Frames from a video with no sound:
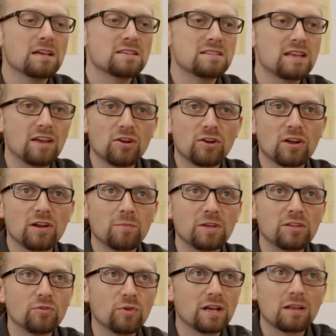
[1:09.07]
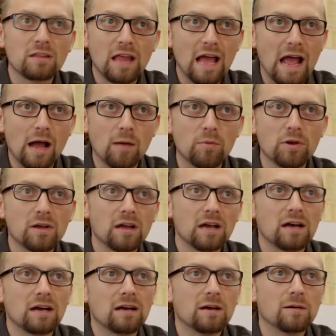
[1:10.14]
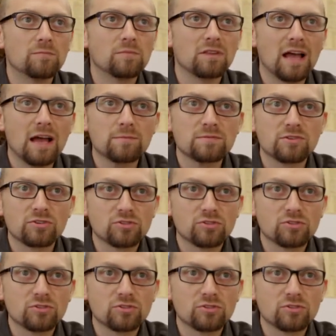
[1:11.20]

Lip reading: Say you're going to be doing a lab. Labs